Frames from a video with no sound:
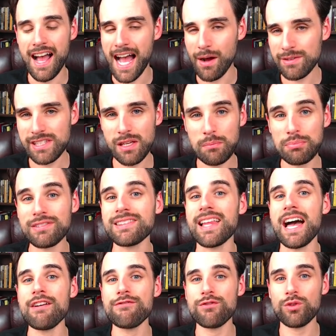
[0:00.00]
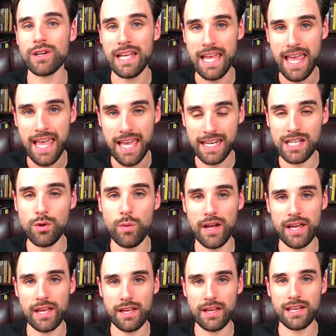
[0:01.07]
I would say apply for it
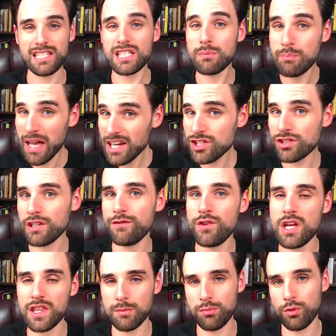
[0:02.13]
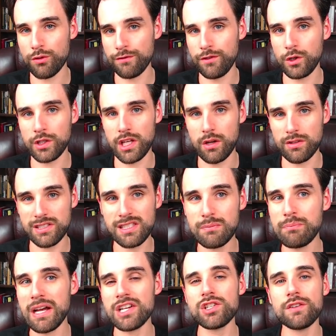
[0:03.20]
anyway, especially if you have the portfolio,
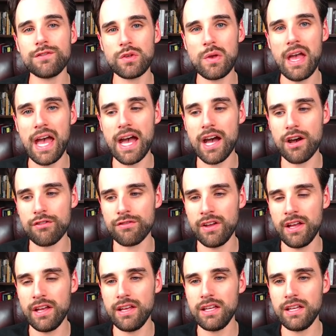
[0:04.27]
especially if you have,